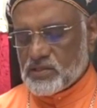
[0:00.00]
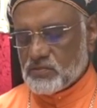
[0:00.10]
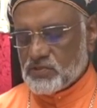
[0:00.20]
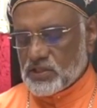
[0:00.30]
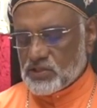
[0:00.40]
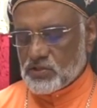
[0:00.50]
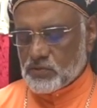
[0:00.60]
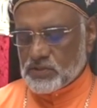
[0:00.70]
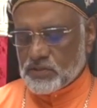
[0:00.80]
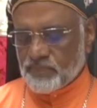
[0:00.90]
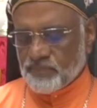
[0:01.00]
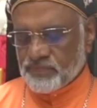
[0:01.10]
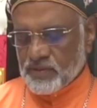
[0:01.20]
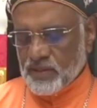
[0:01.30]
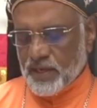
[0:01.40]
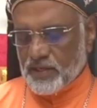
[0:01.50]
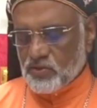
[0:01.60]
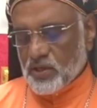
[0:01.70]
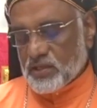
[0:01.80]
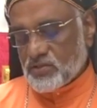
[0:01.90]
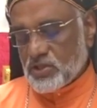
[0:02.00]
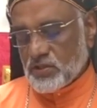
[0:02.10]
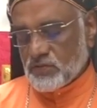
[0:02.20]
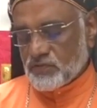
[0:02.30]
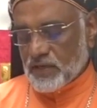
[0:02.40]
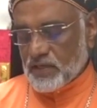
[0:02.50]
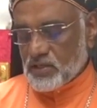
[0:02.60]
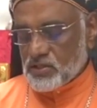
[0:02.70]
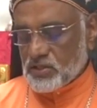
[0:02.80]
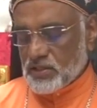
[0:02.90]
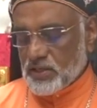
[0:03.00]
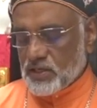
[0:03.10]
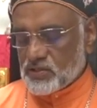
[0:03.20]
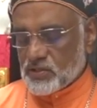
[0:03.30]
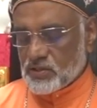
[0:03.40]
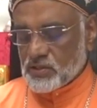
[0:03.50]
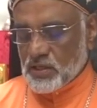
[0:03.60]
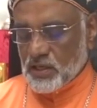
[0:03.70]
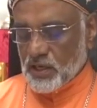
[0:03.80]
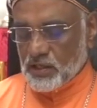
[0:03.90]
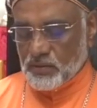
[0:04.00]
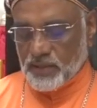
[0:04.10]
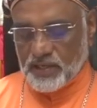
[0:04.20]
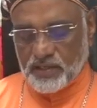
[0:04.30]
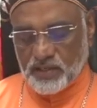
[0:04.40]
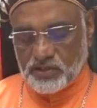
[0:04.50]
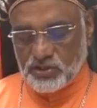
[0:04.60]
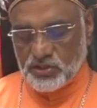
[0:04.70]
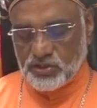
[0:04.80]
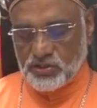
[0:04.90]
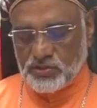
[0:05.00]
Jesuits and to achieve reconciliation in the Malangara church.